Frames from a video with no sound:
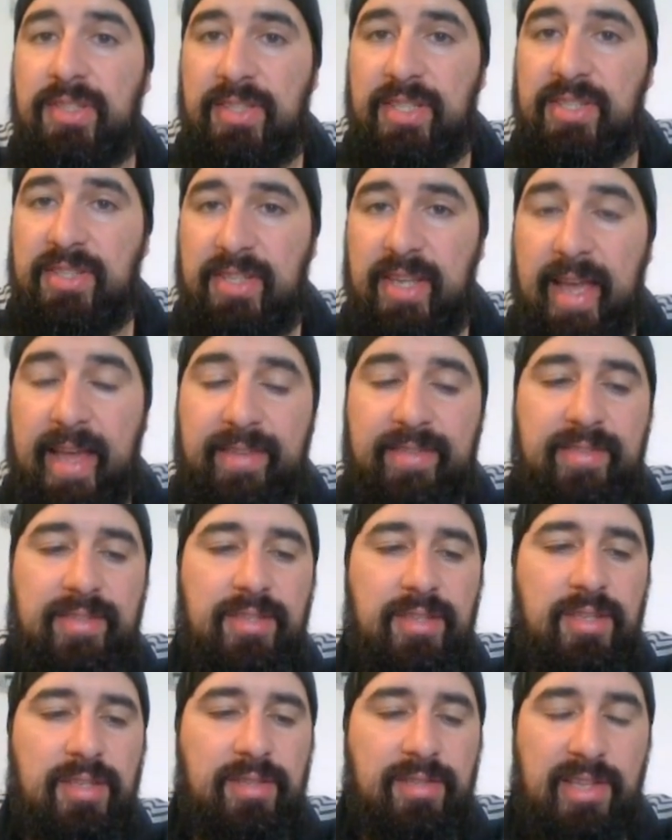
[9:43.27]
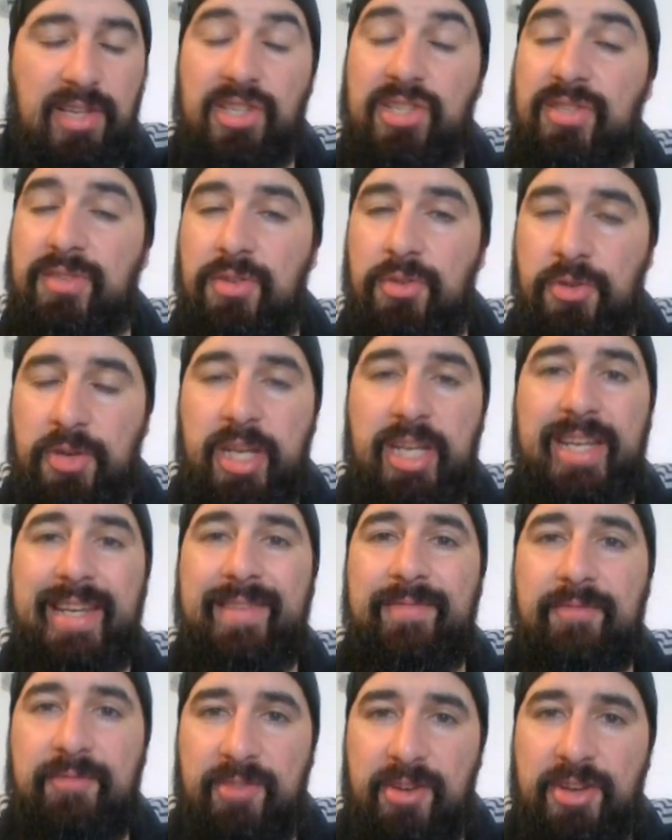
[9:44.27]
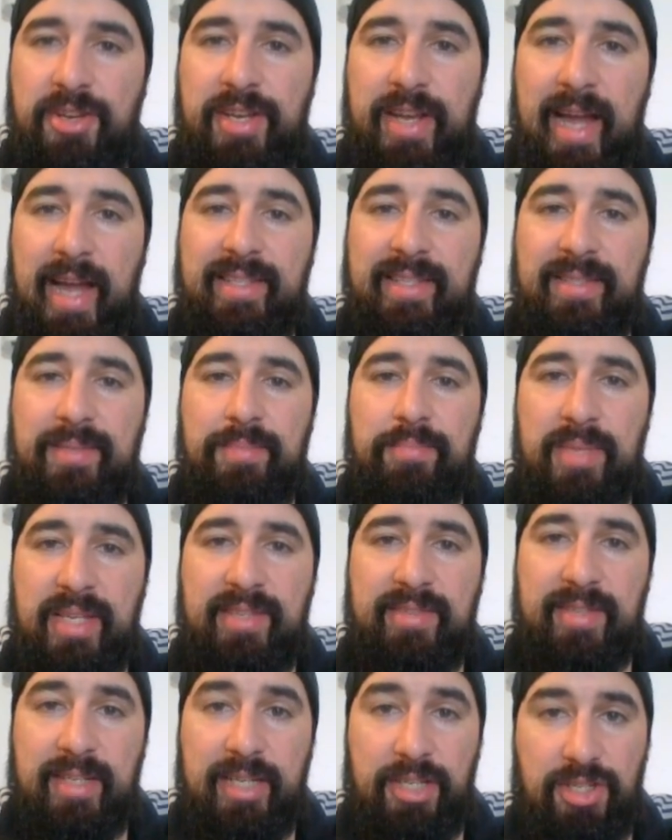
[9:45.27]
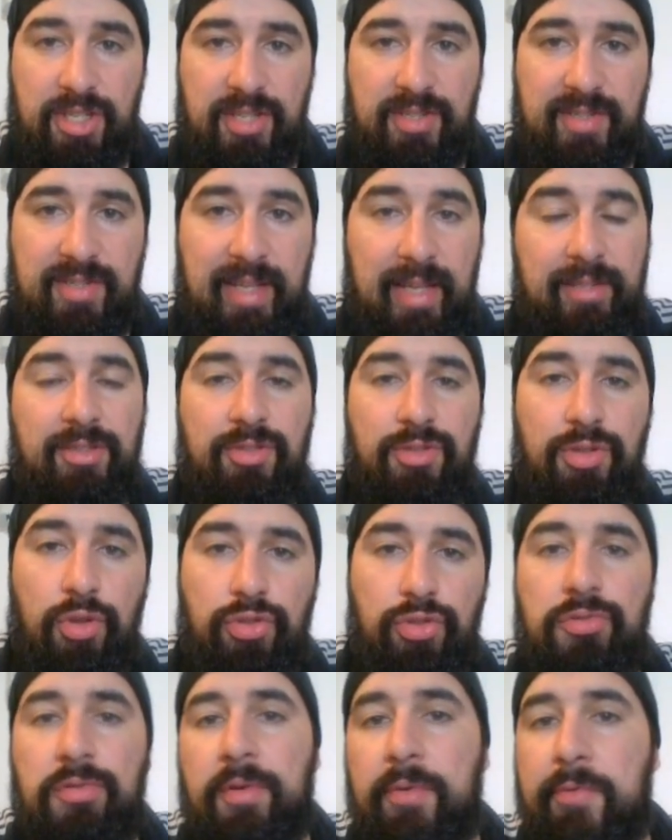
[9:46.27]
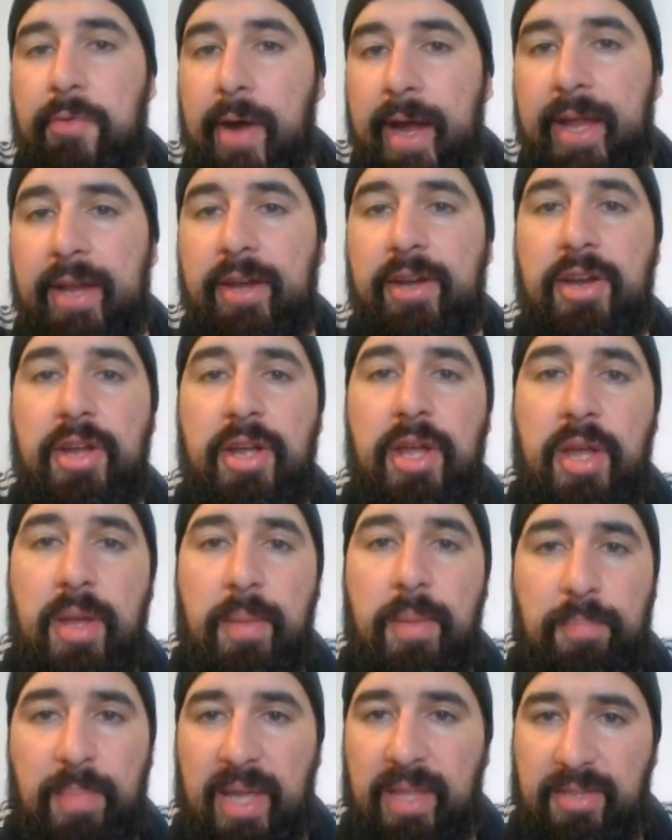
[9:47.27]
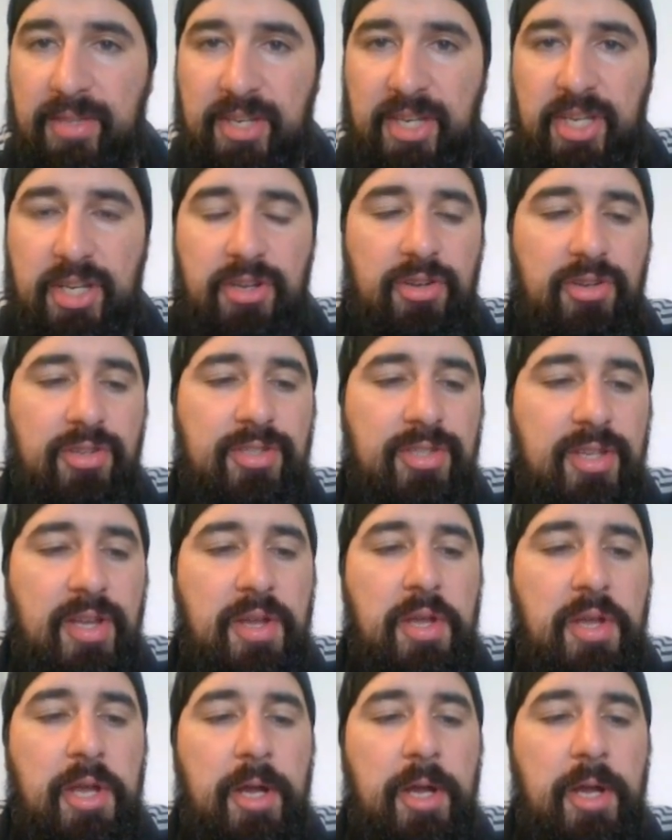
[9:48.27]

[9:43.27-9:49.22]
This, yes, there's really very nice mixed legions that don't require paid heroes.